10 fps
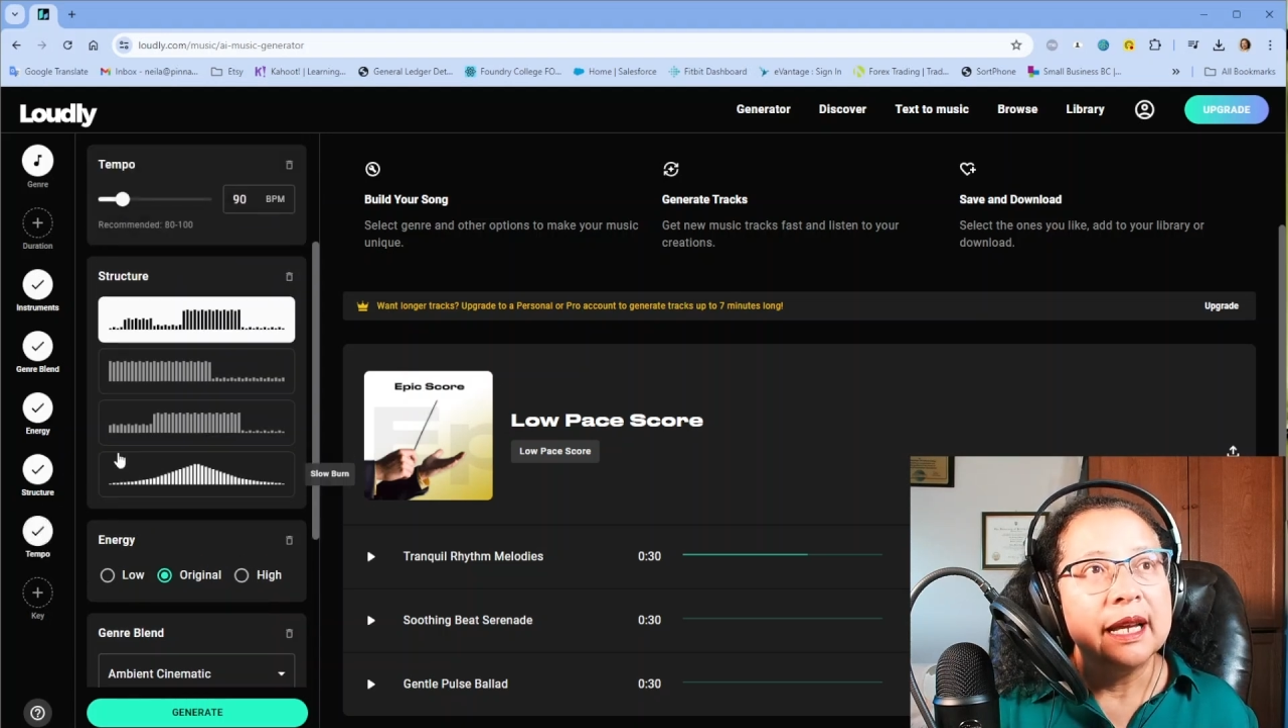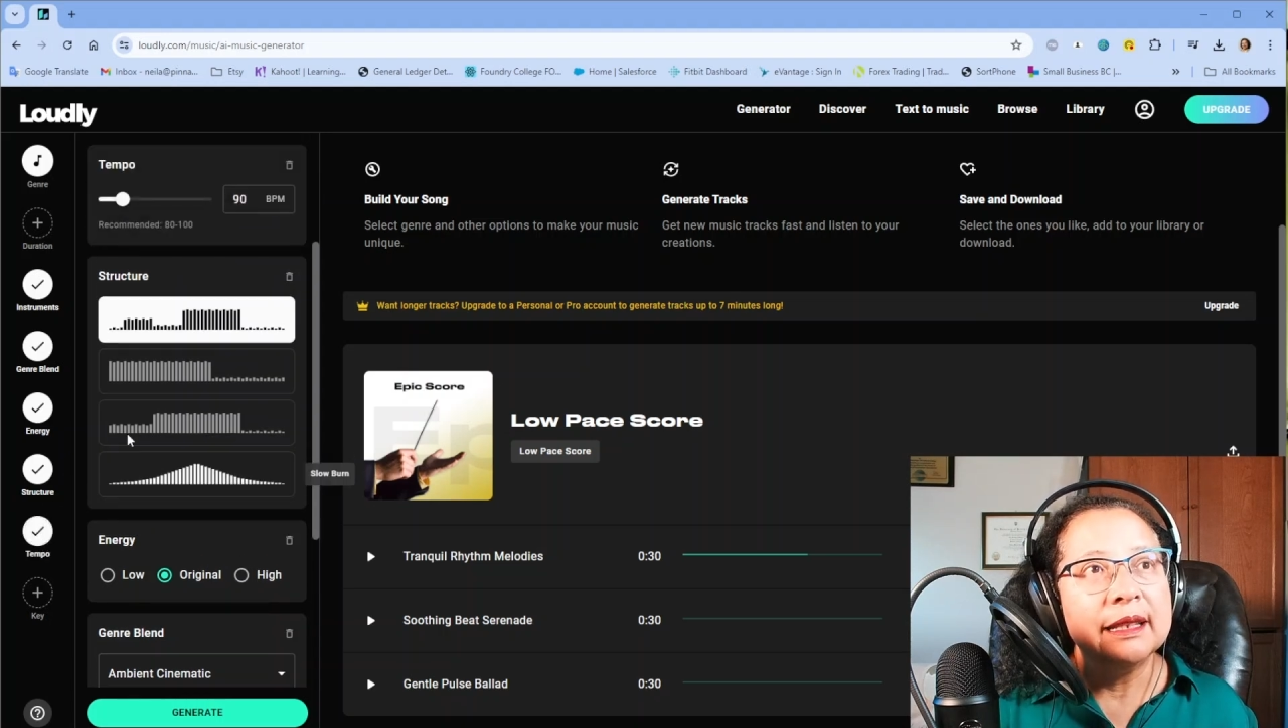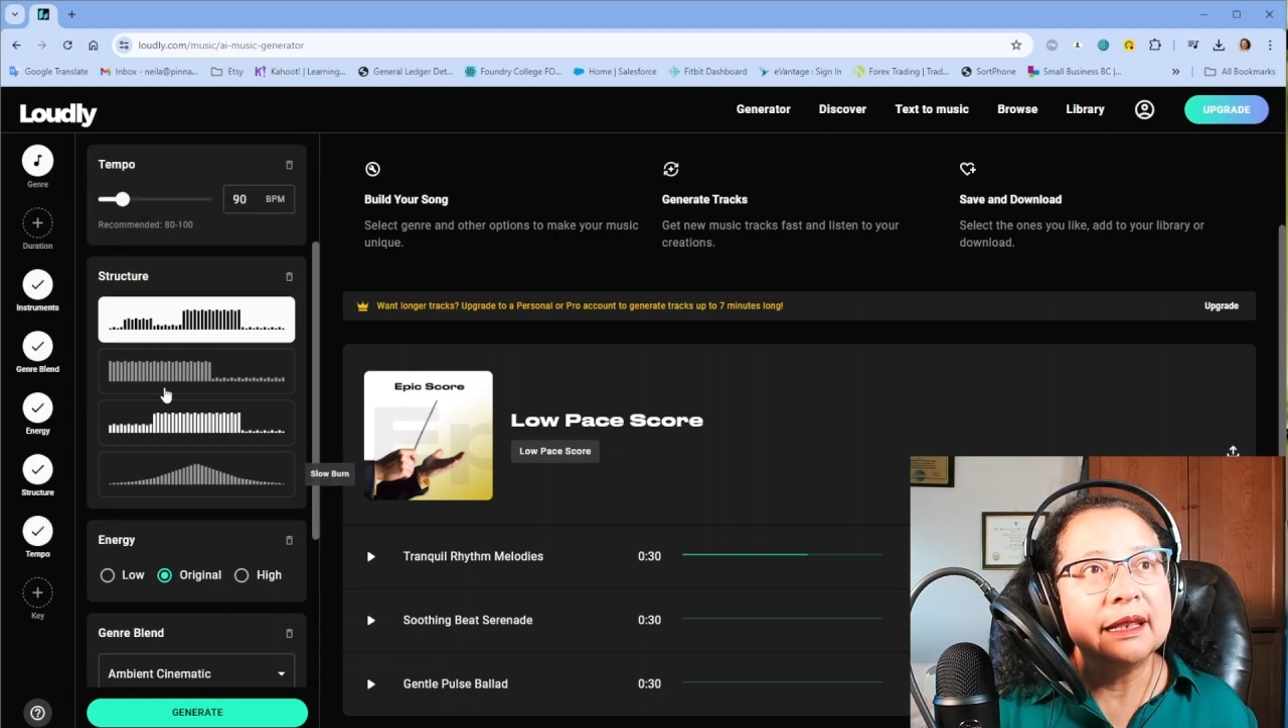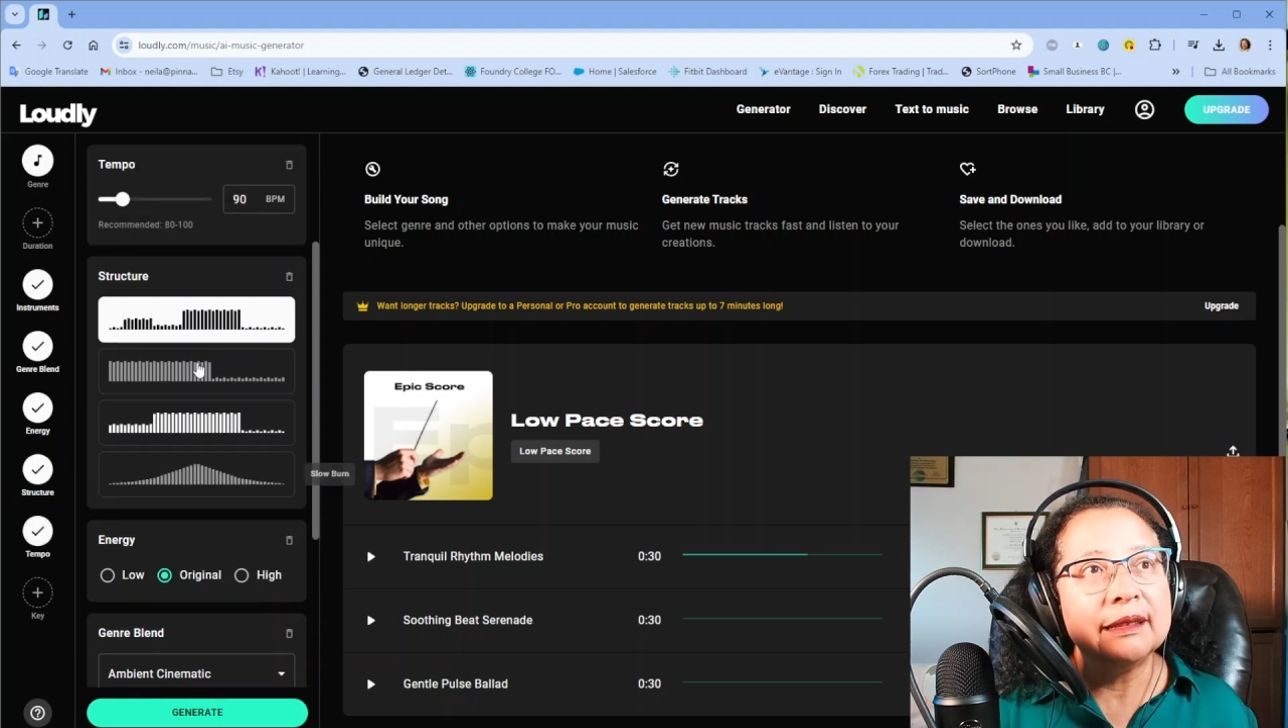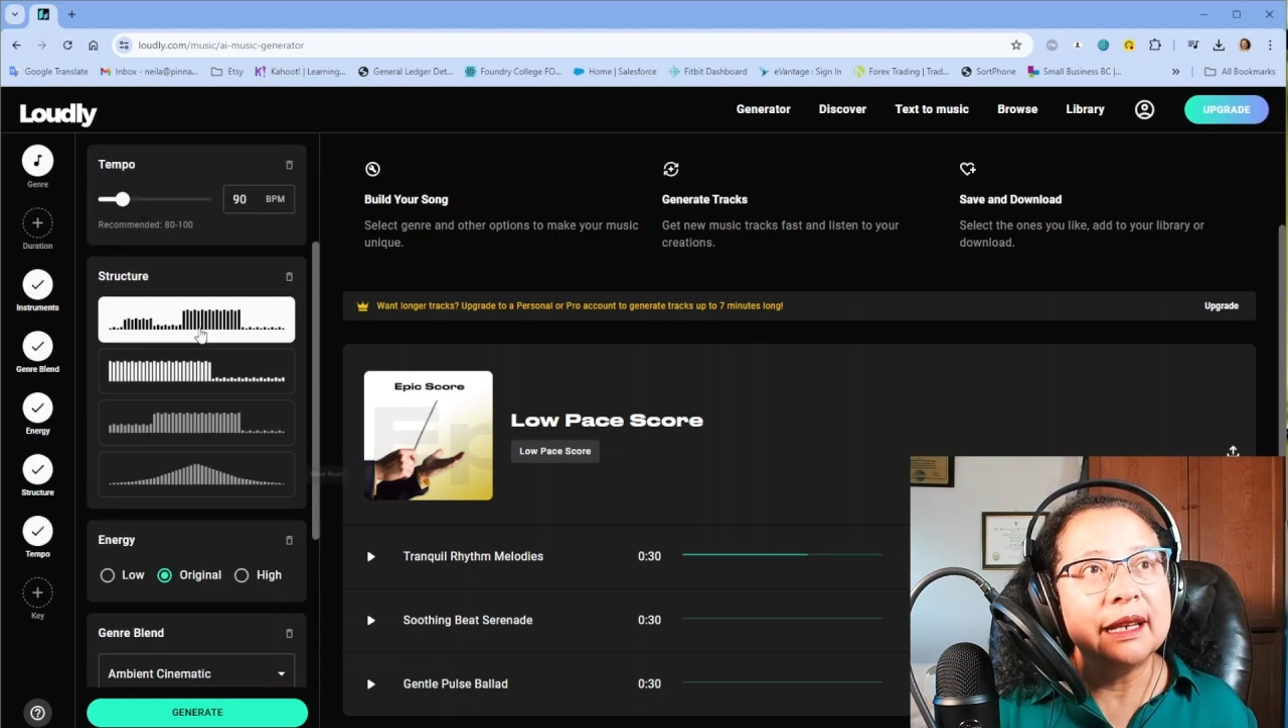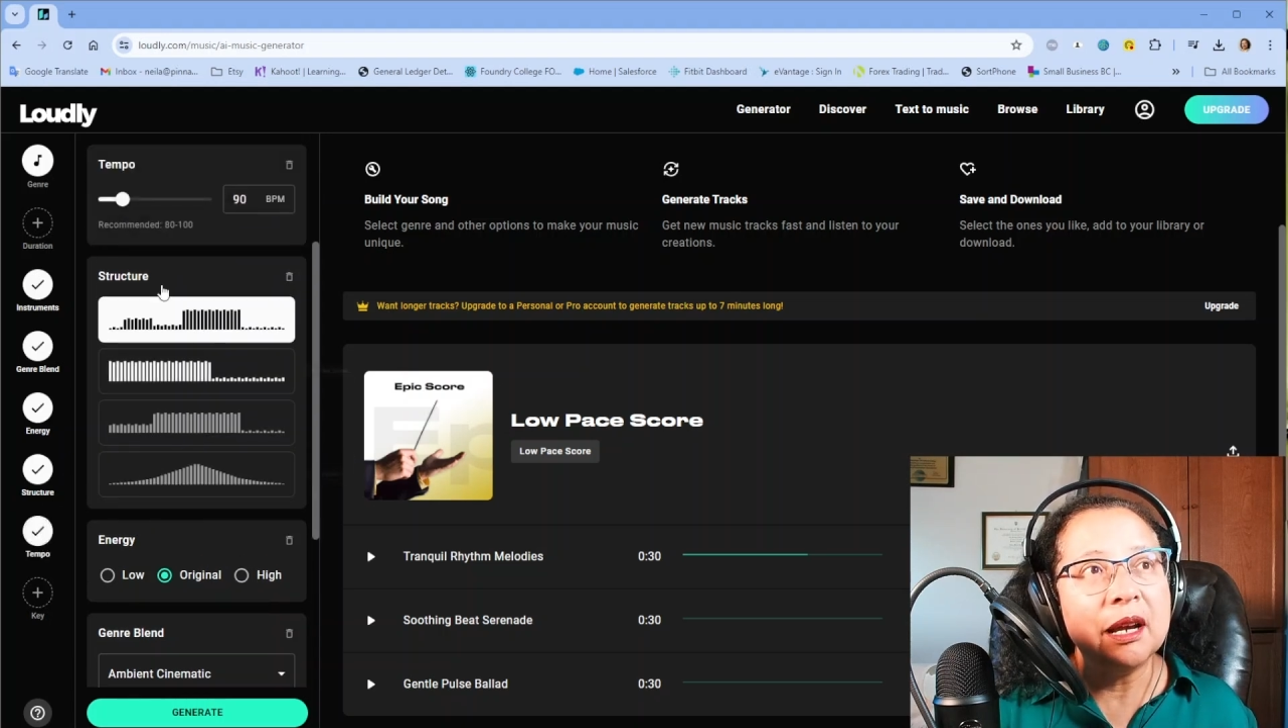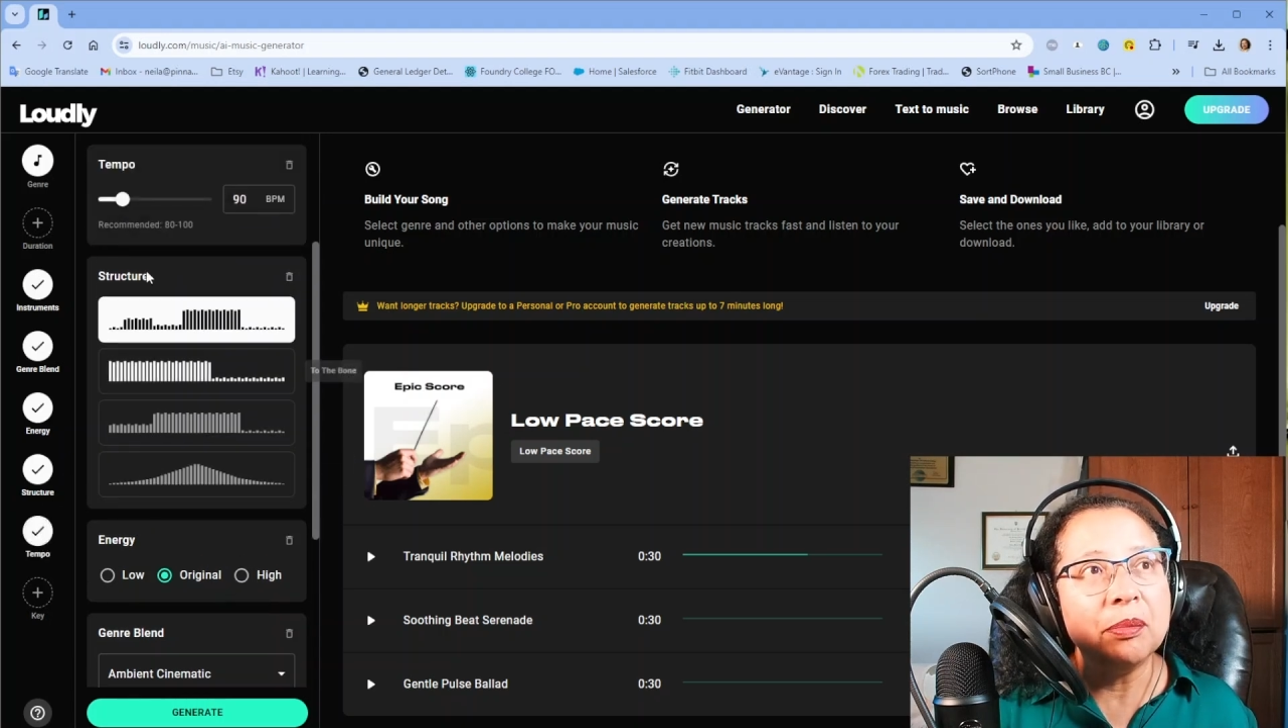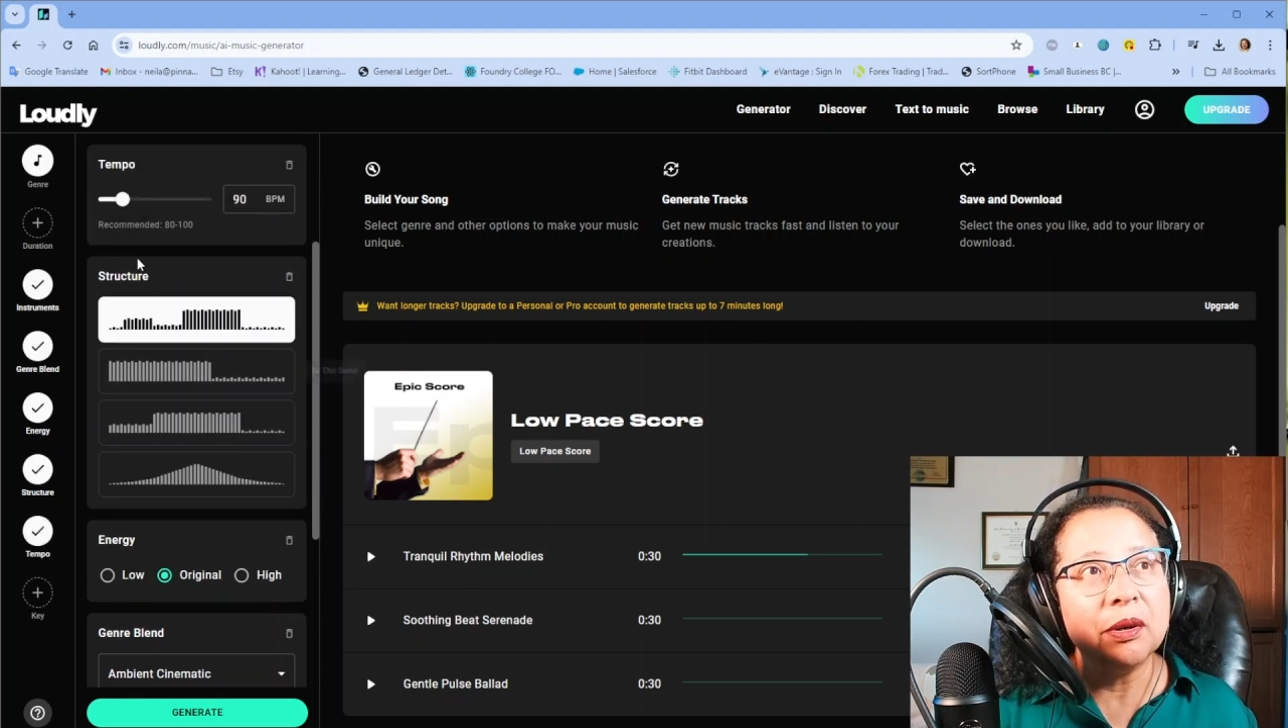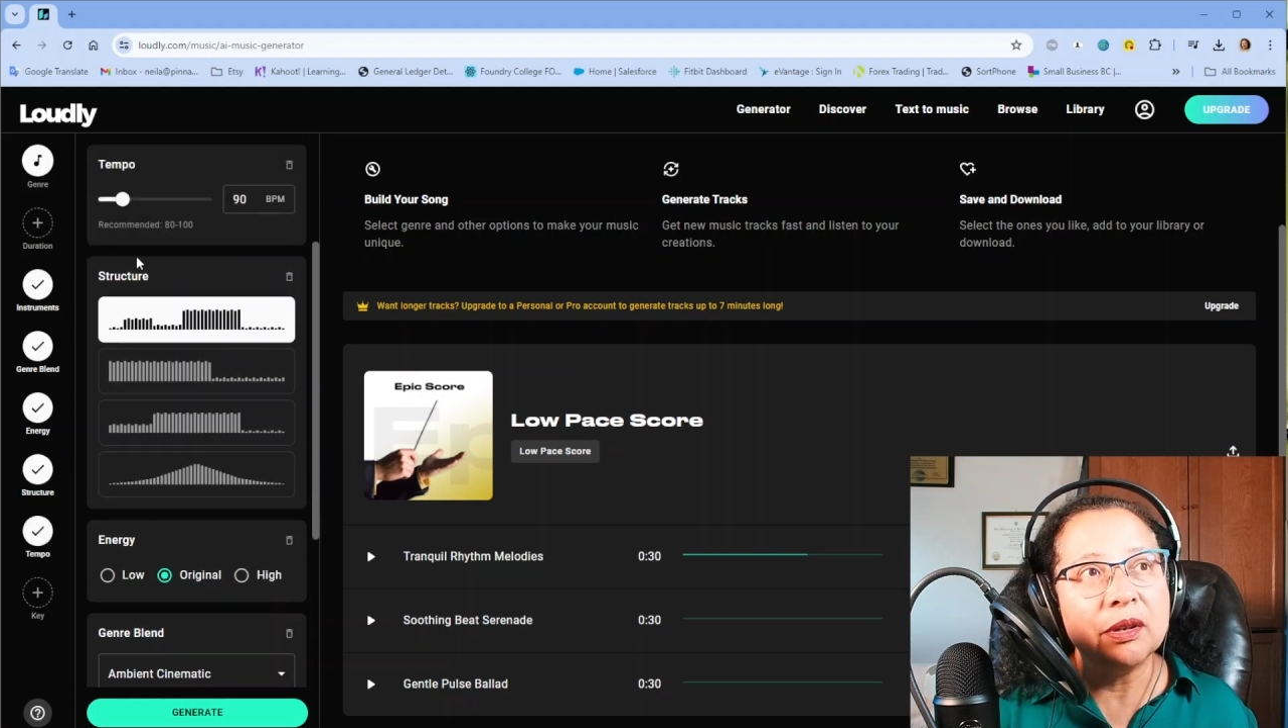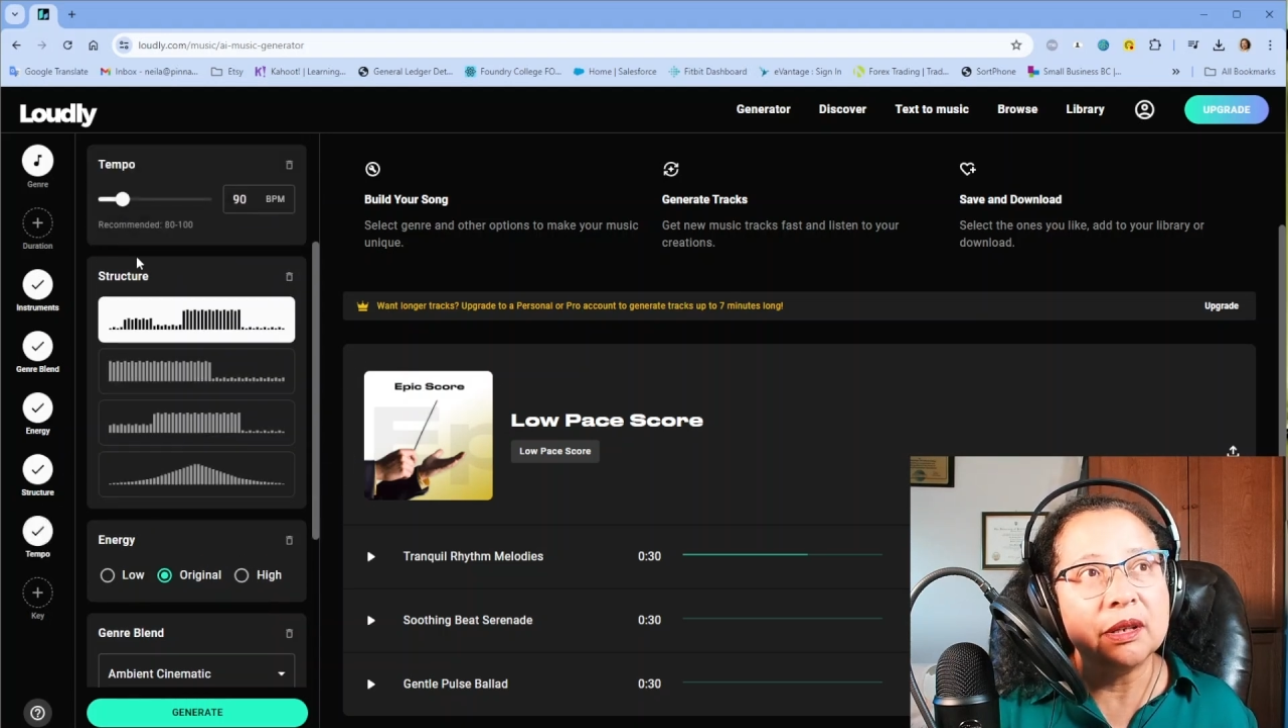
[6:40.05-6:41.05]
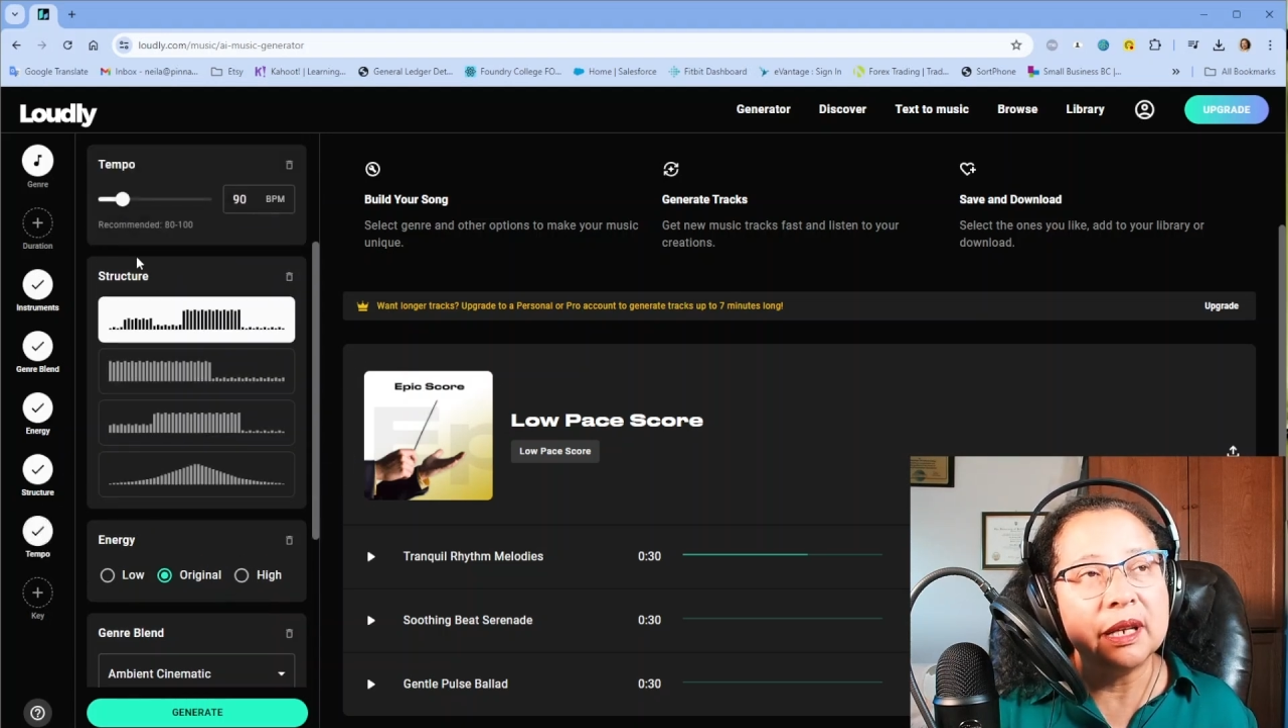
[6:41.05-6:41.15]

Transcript: The tempo